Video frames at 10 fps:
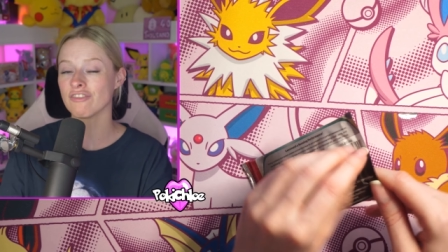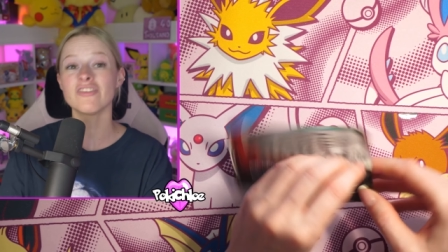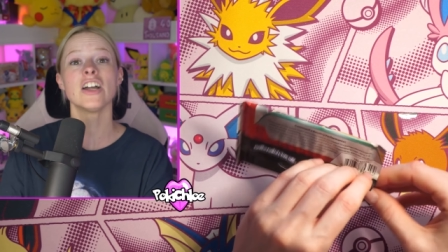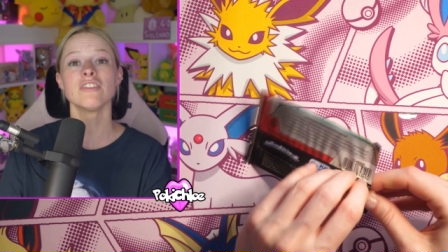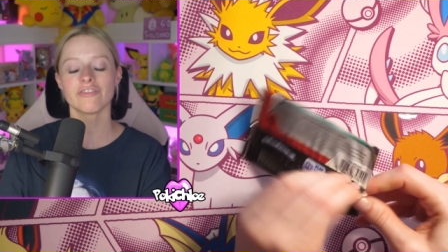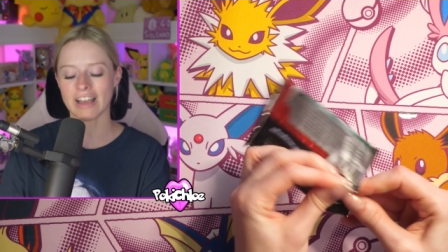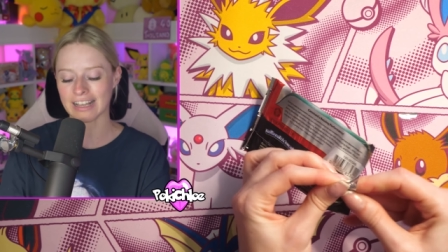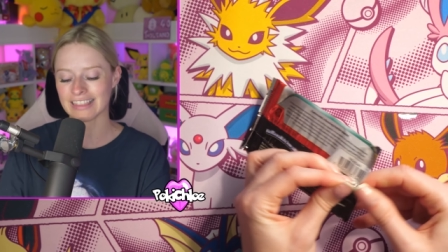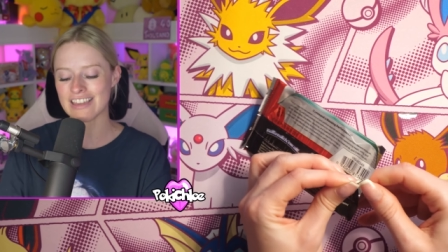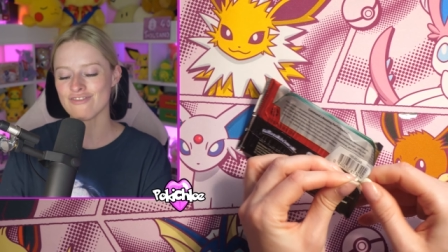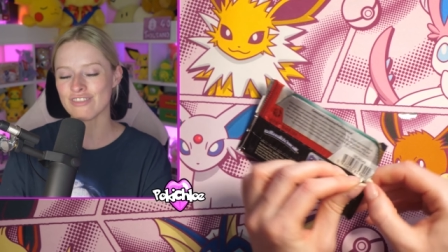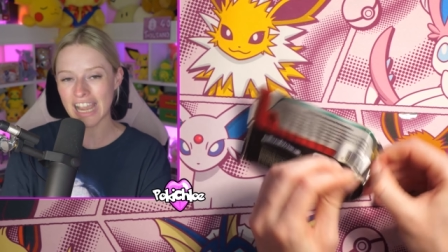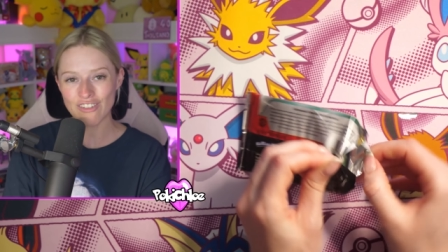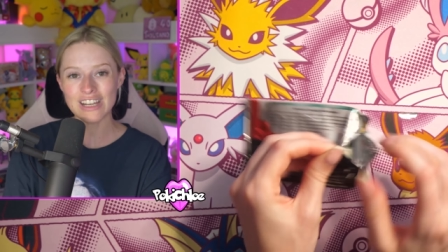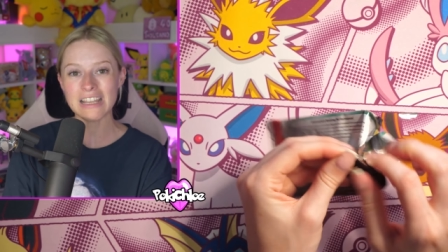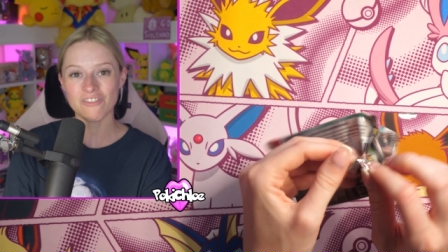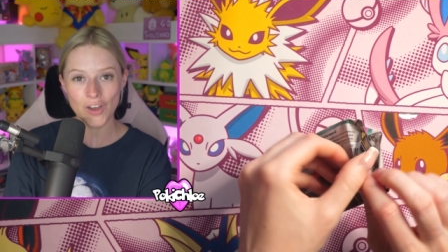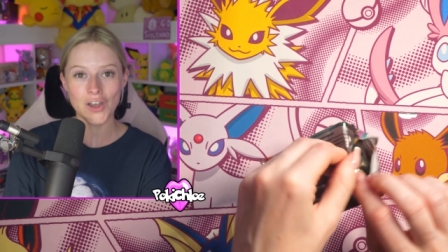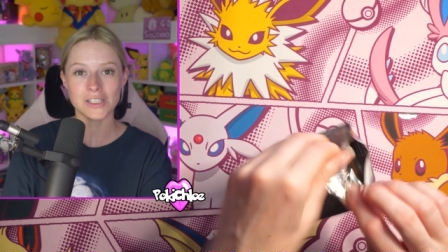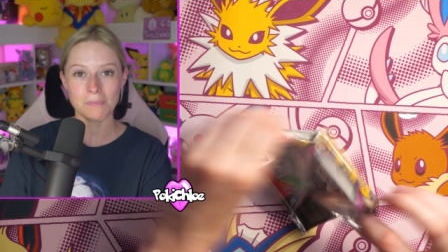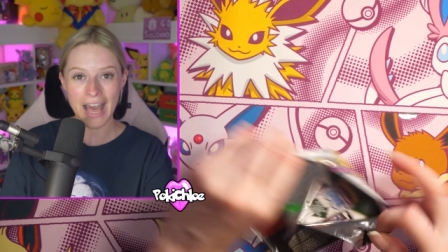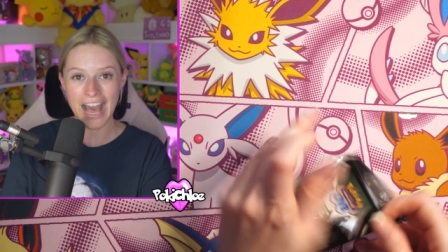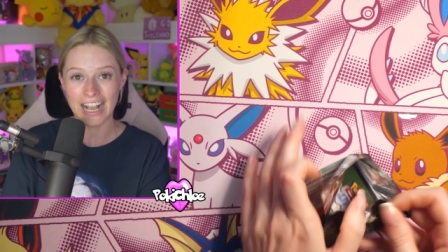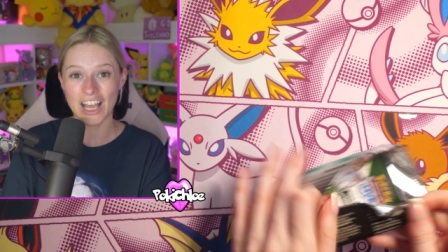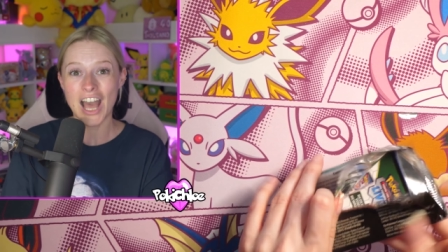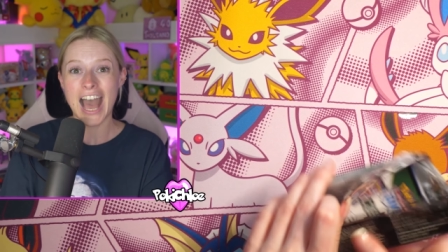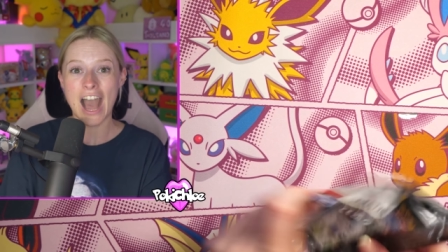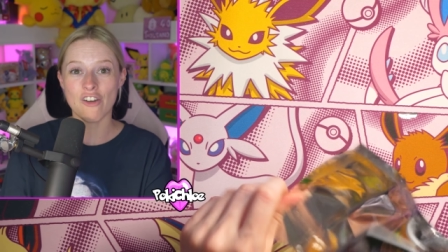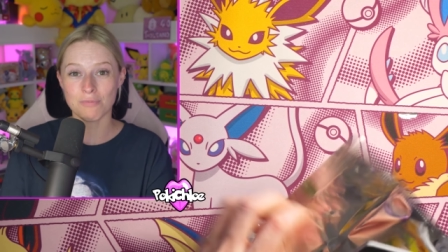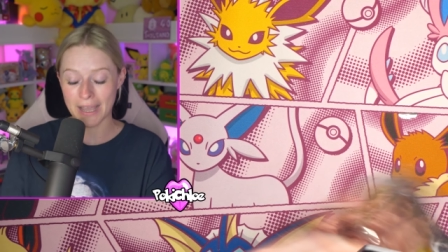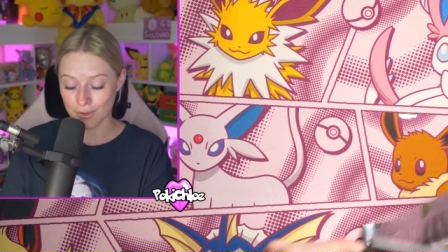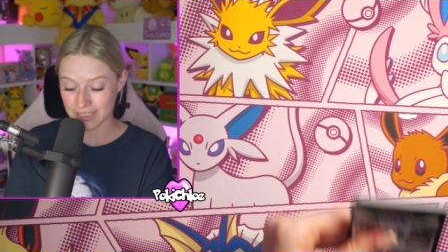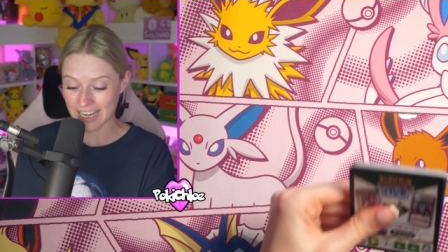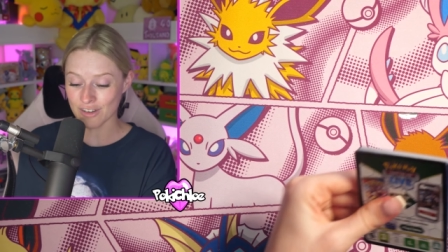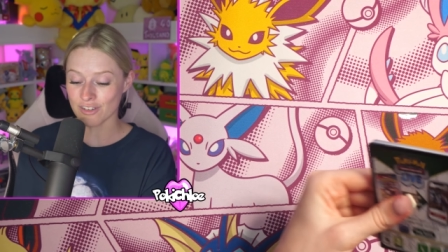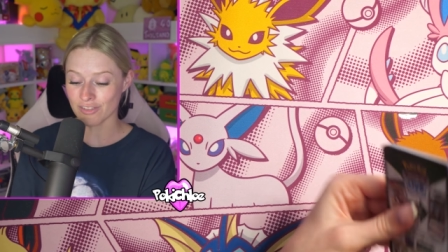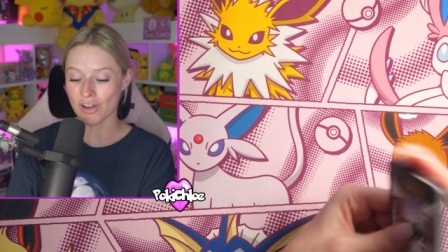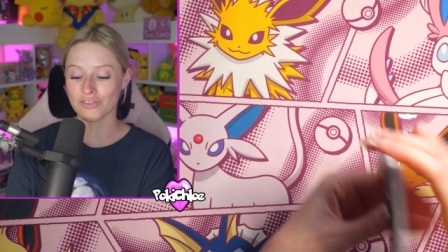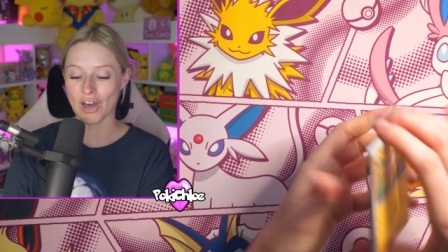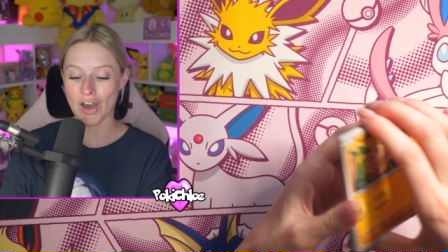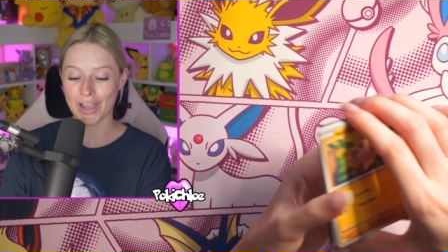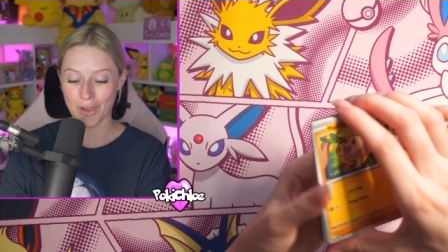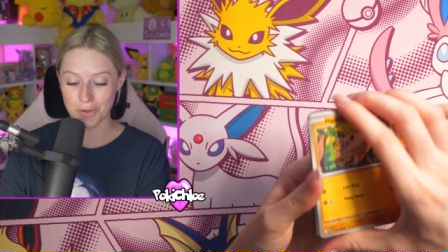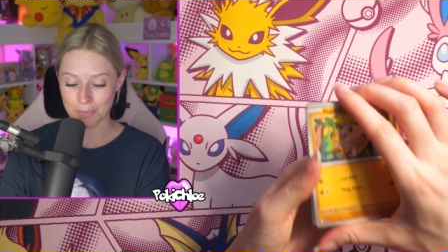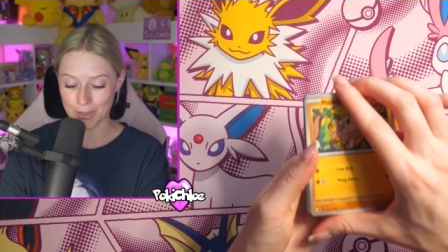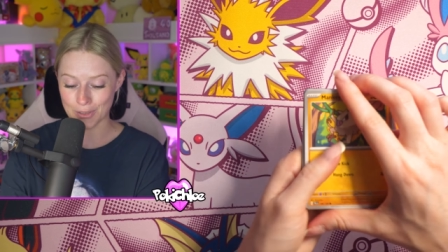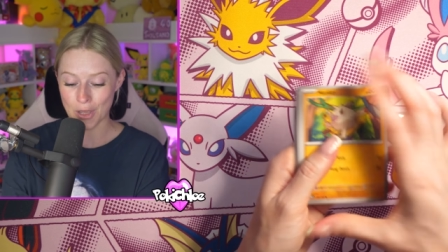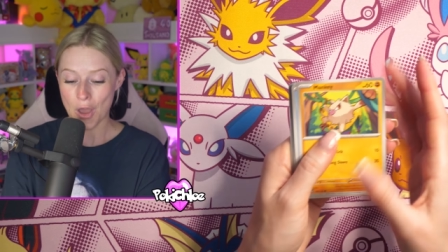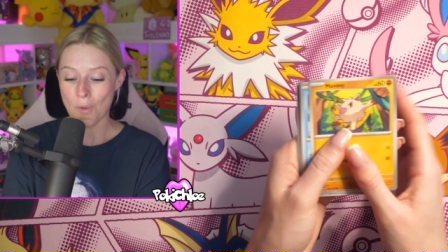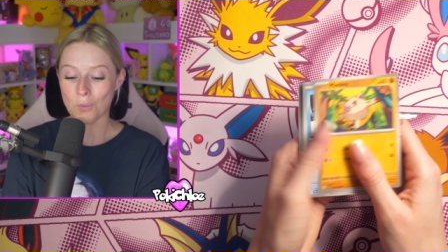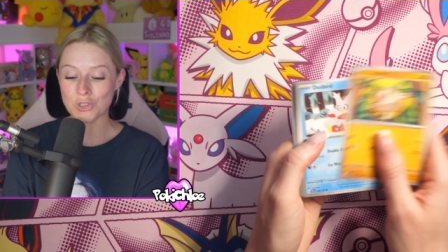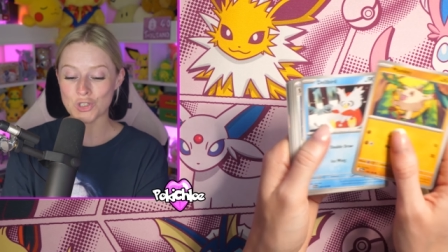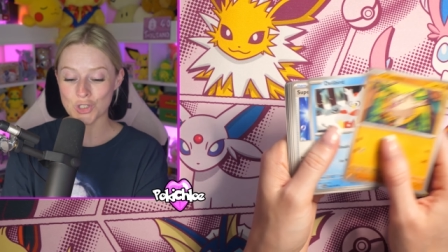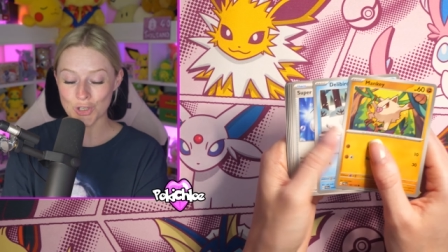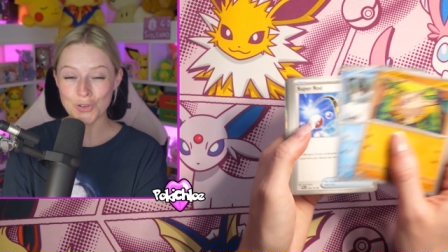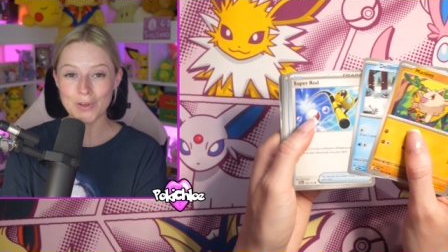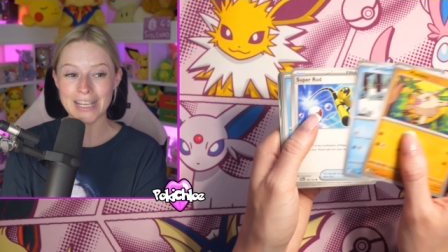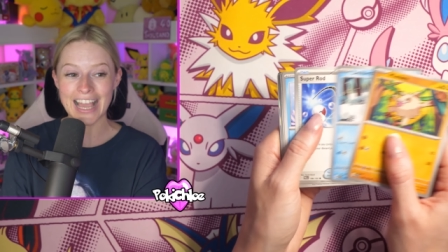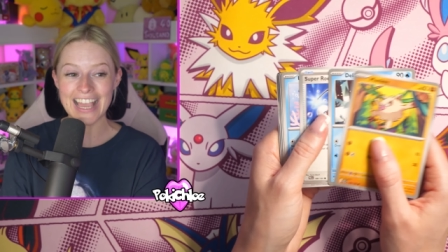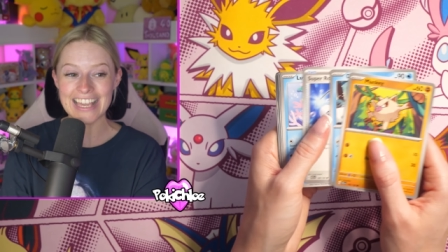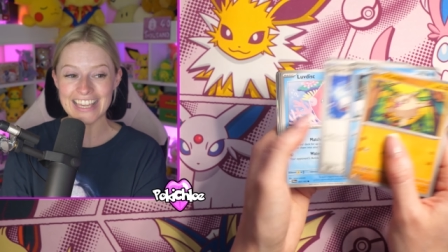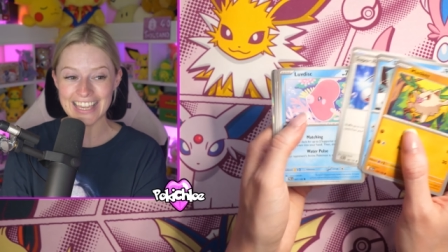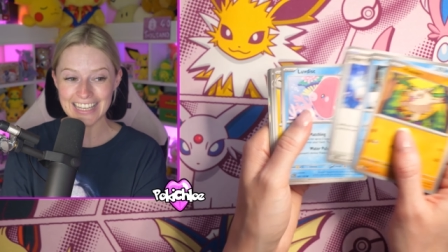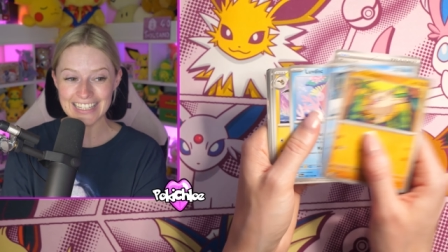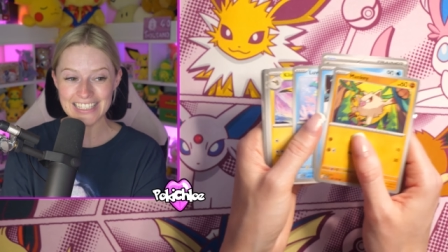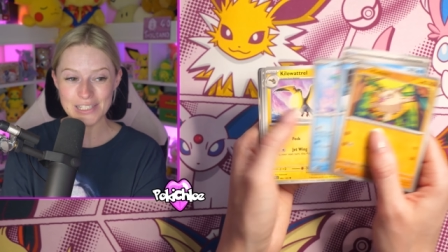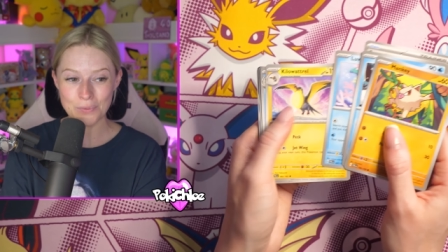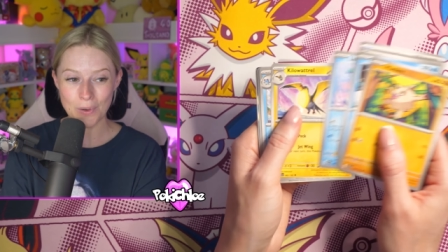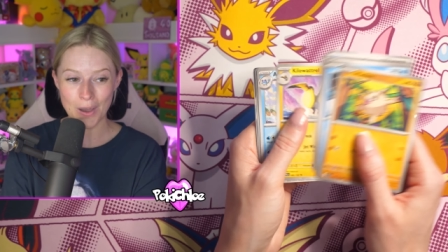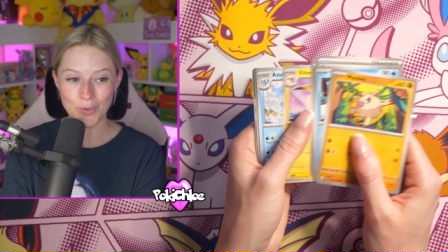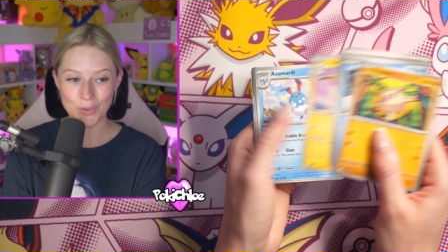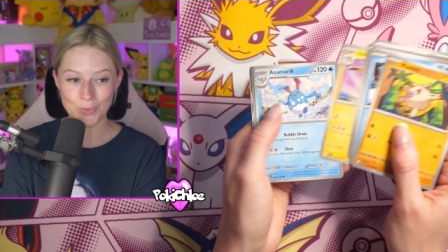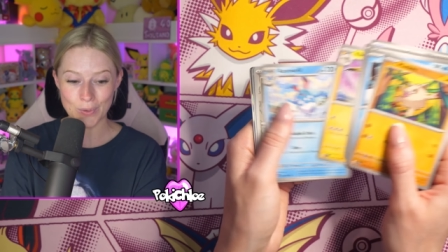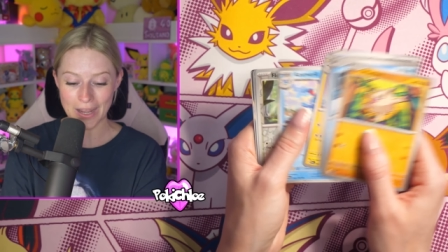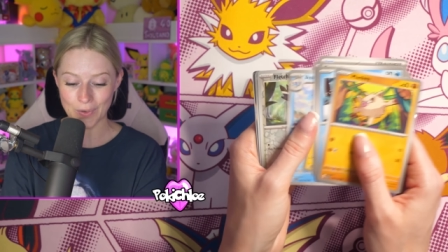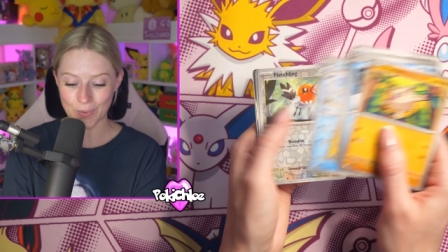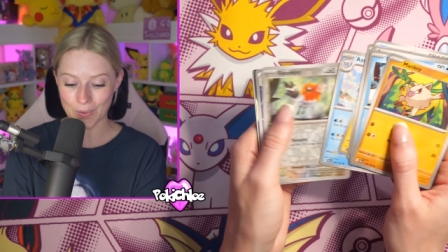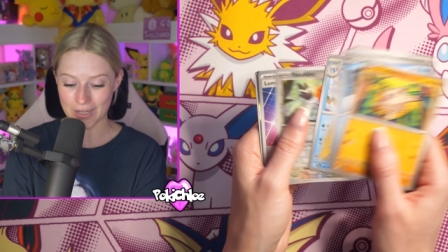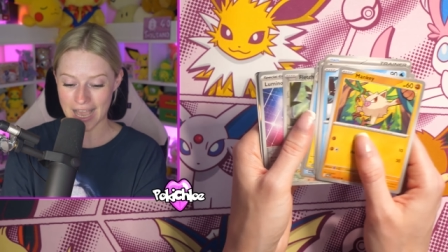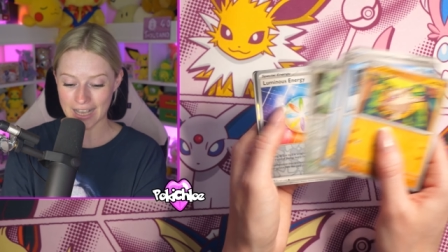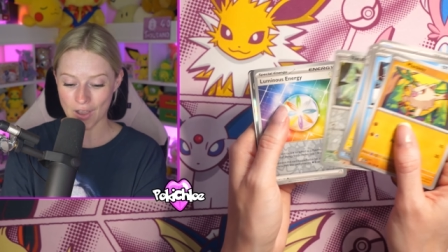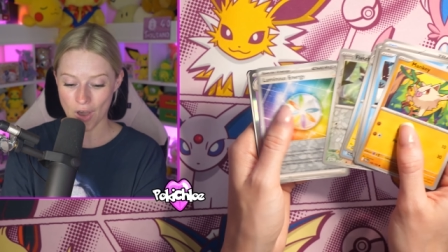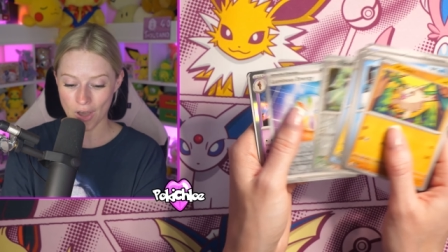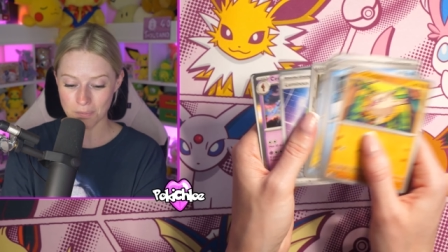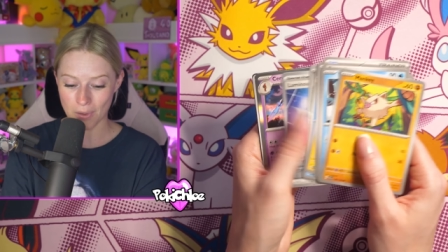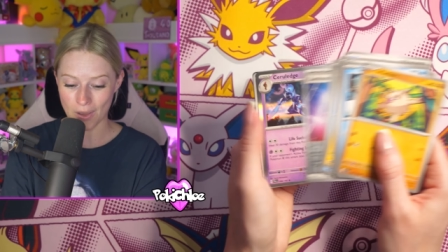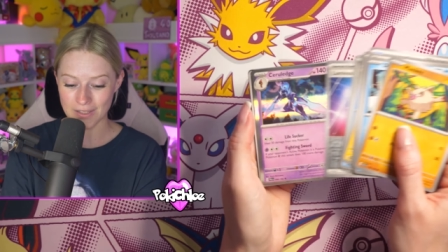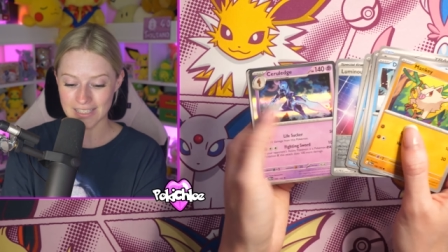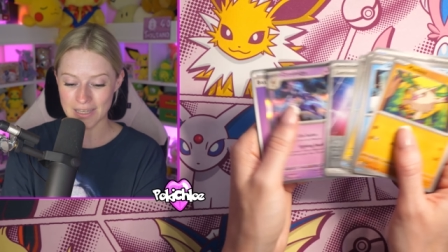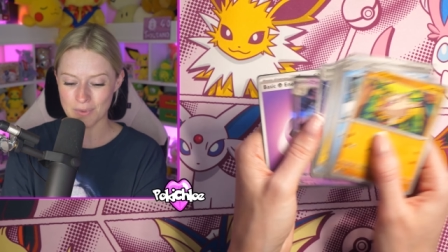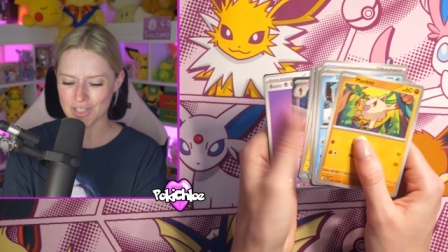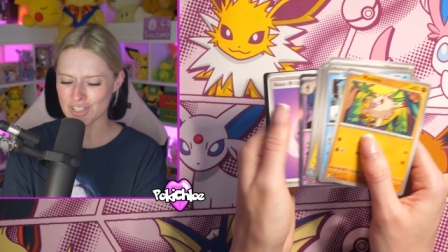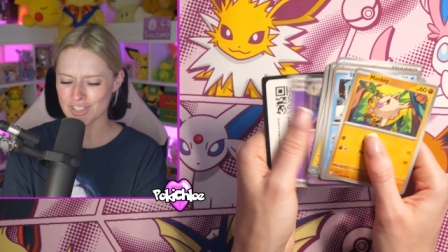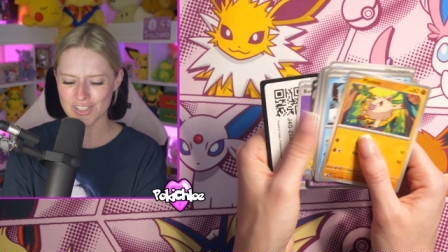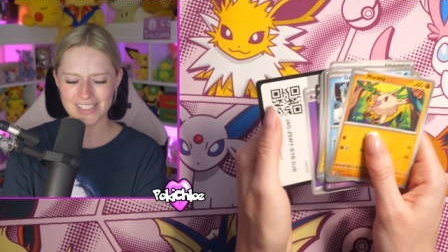Fun fact, the very first pack of Paldea Evolved that I opened was during a Guinness World Record at Card Party, which is just